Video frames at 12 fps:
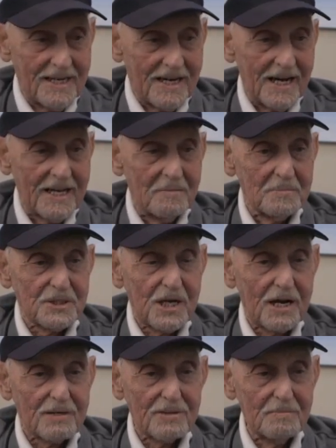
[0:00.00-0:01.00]
I am
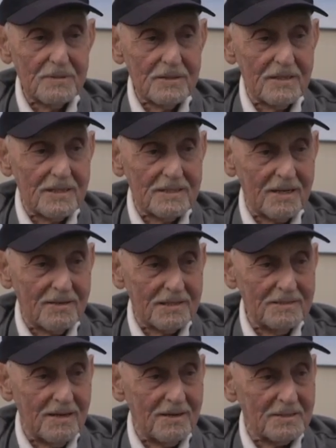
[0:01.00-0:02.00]
terrible on
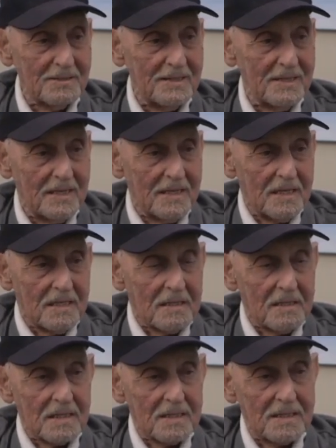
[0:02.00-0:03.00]
on on
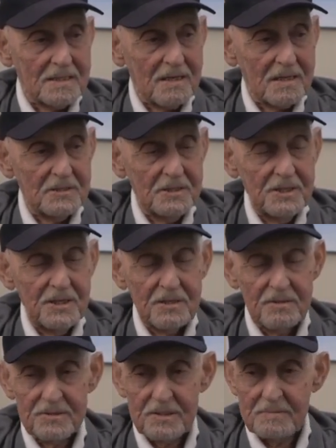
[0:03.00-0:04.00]
on, on
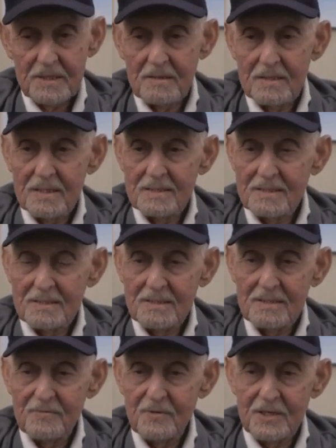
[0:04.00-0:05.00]
years, but I'll uh,
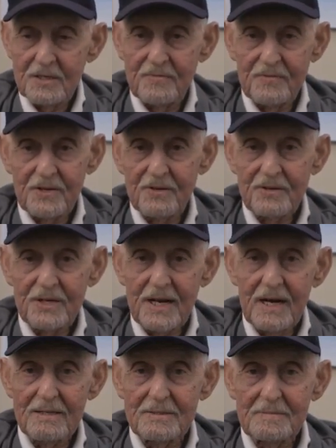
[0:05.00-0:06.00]
see if we can figure it
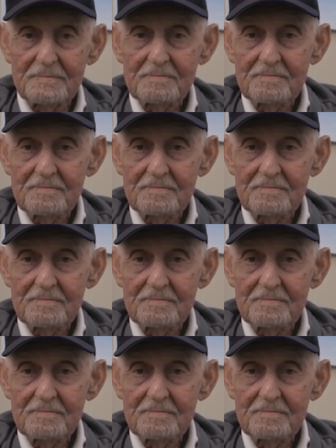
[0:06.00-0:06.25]
out.